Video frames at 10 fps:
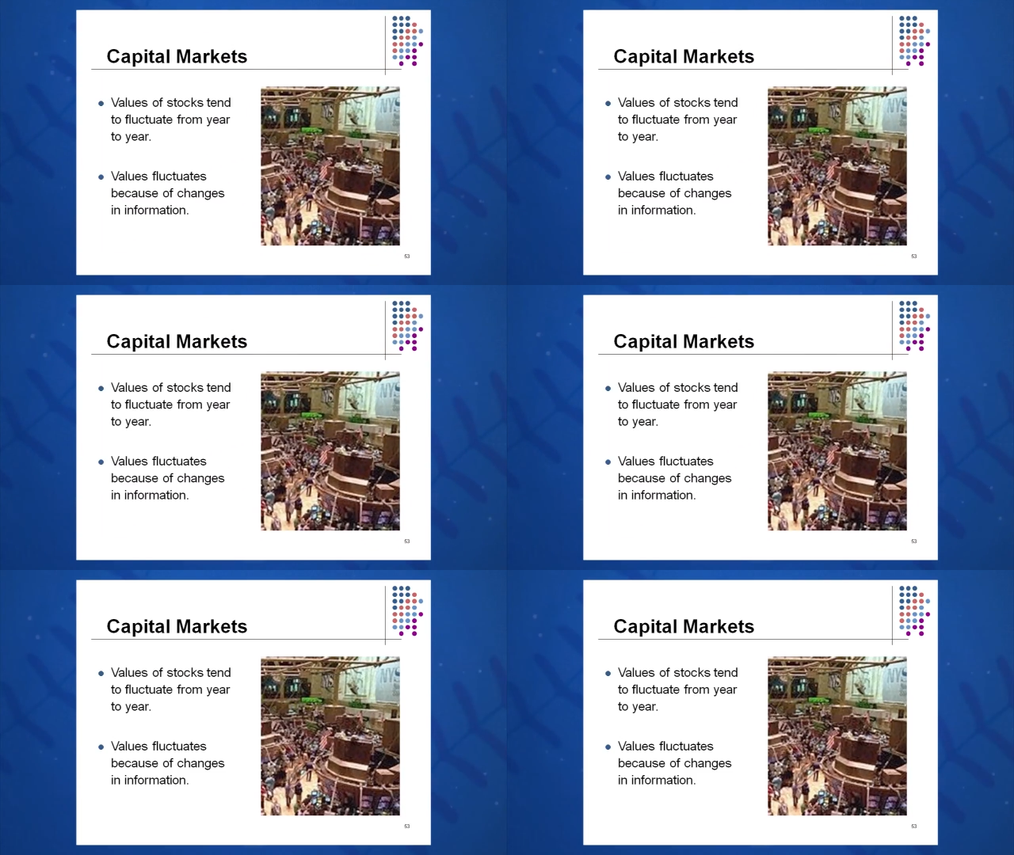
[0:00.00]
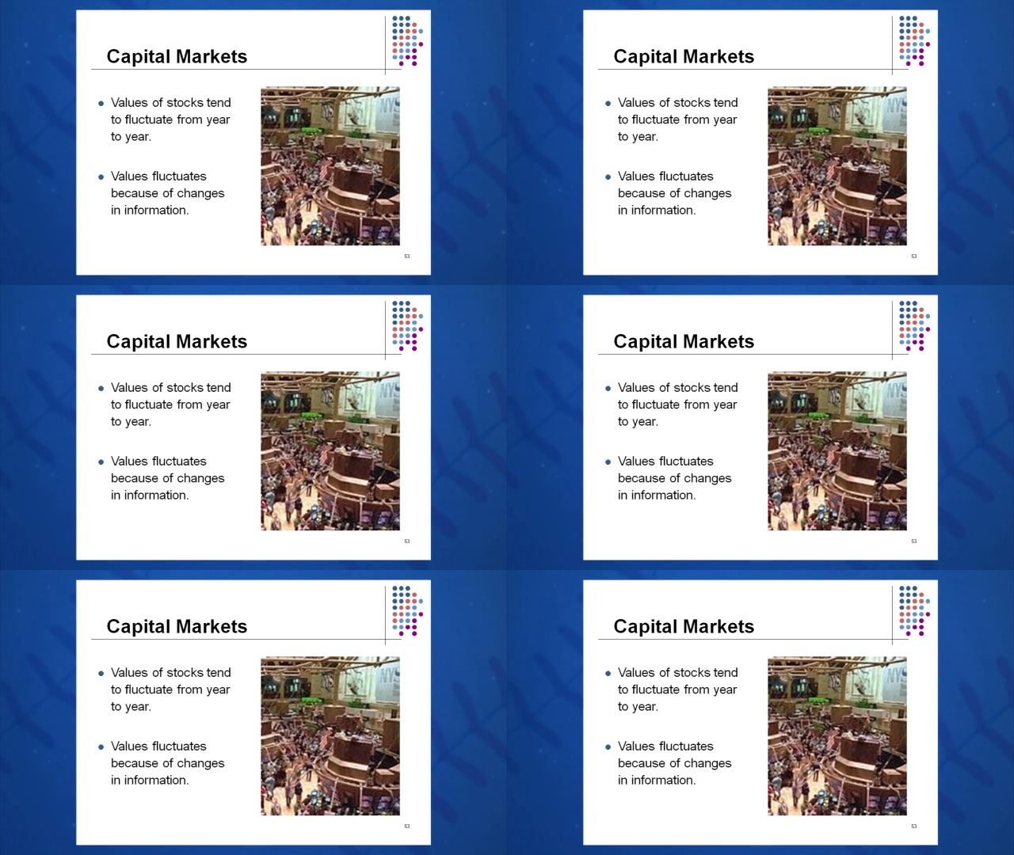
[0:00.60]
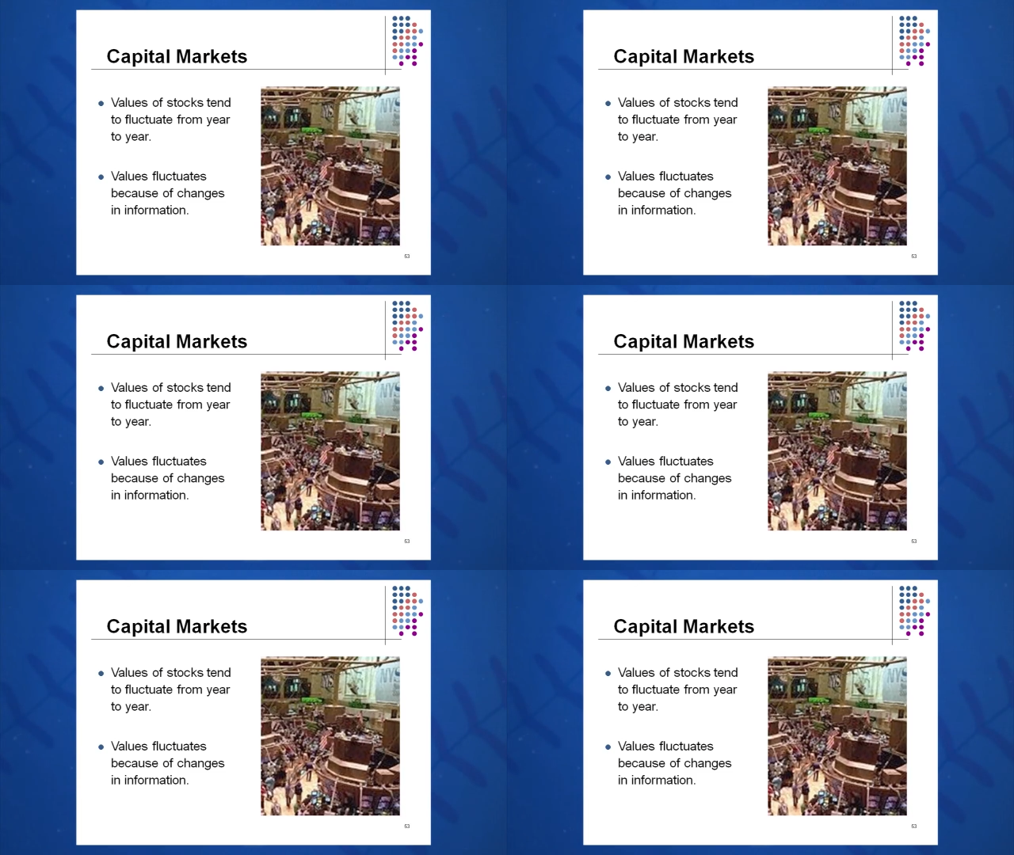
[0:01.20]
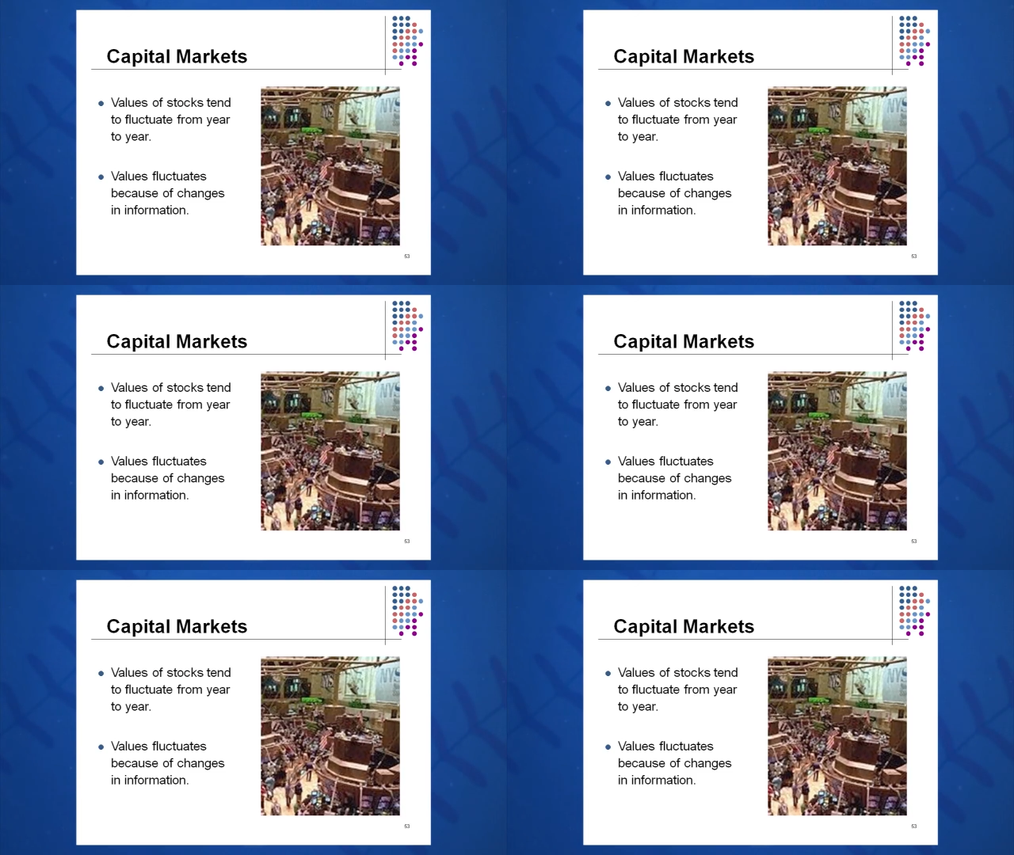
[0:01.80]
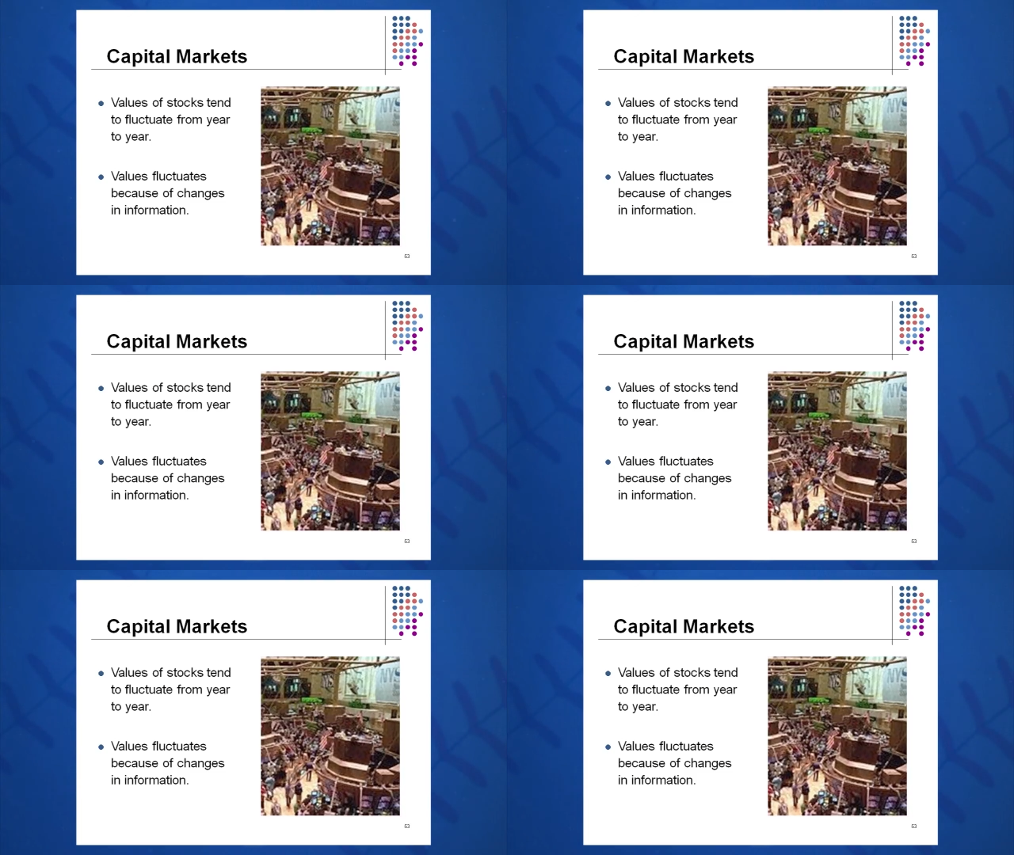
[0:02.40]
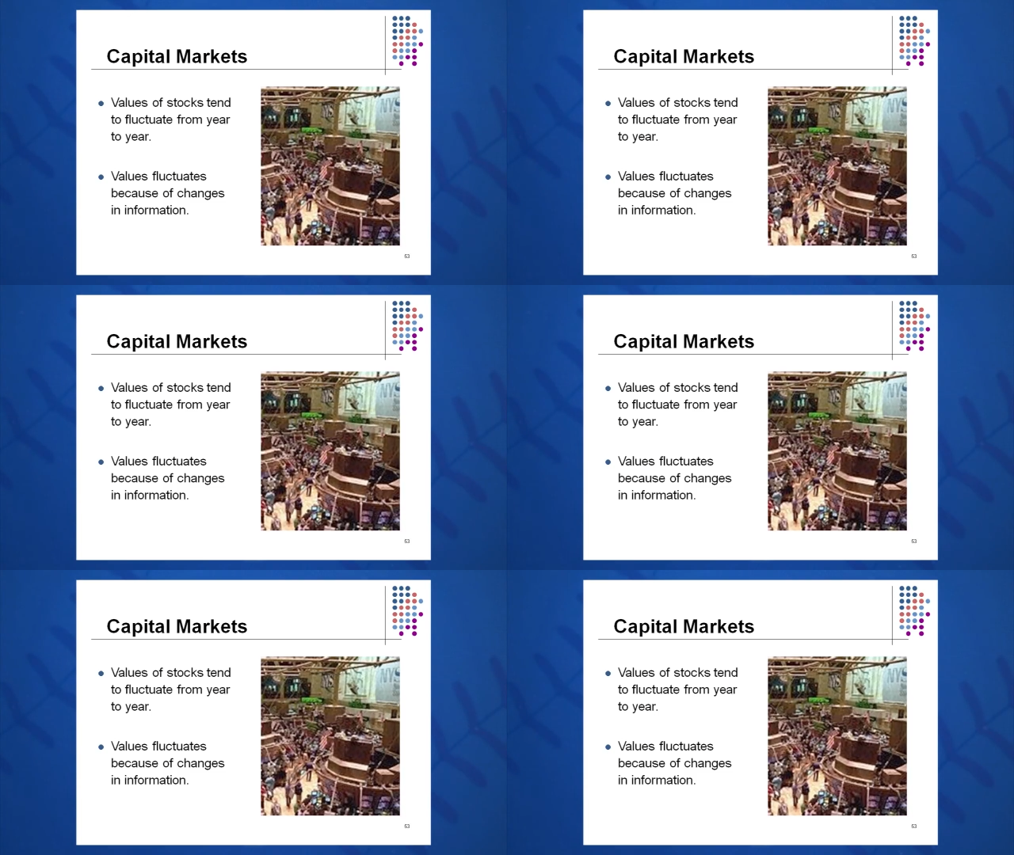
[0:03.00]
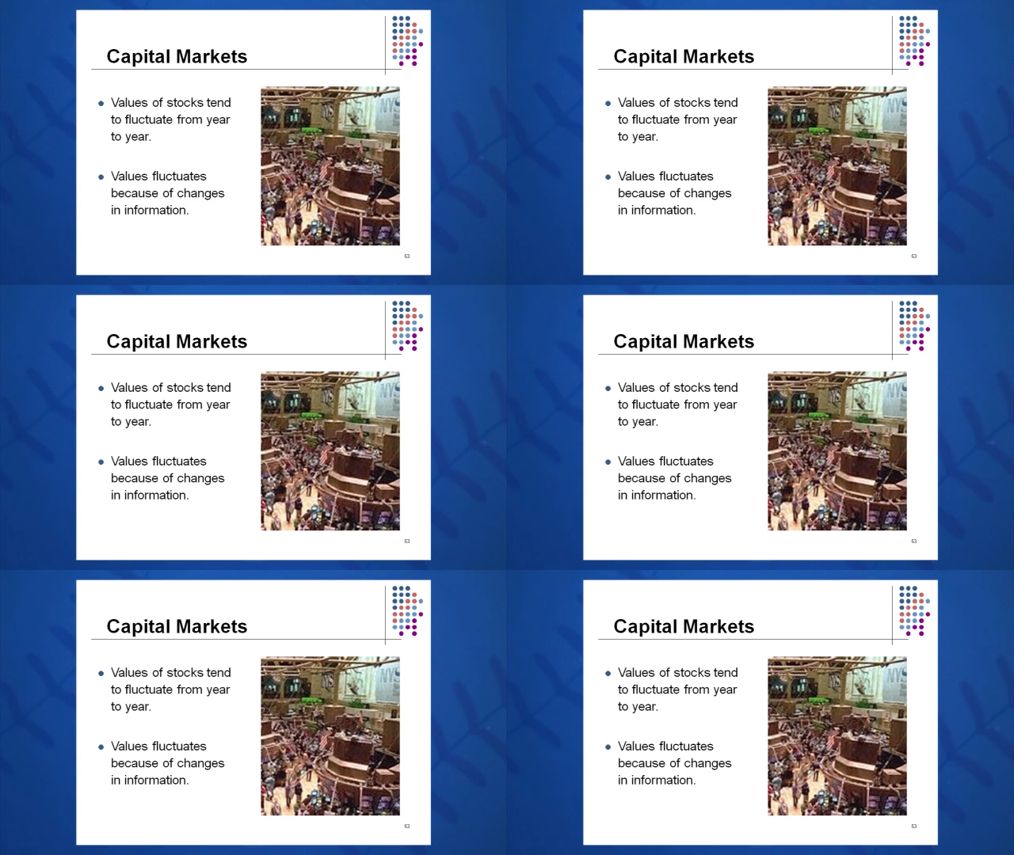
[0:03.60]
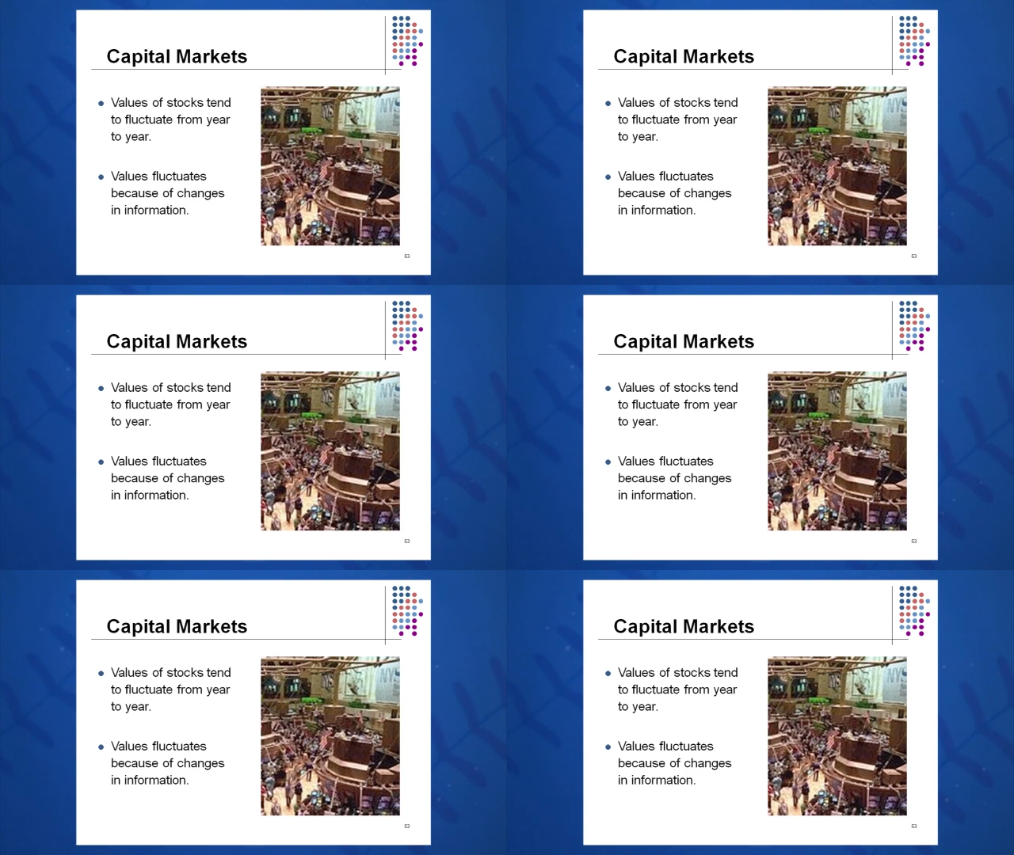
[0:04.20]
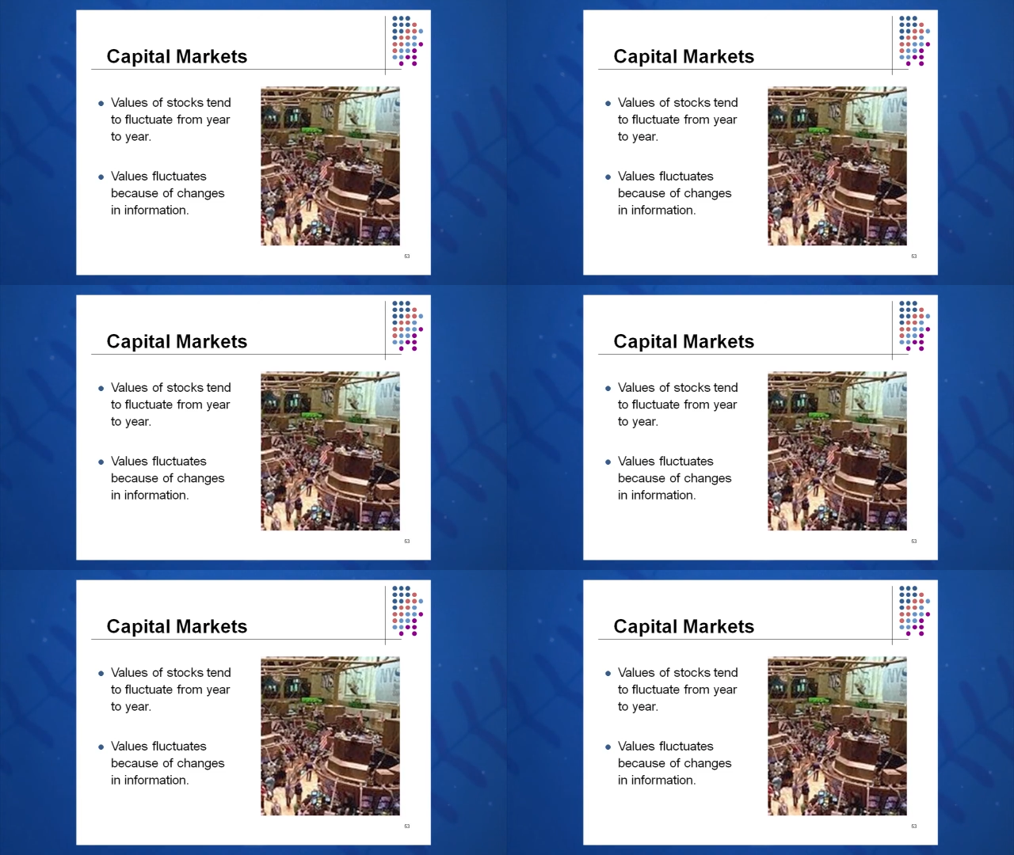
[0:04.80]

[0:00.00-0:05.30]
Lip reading: Nobody's mouth can be seen.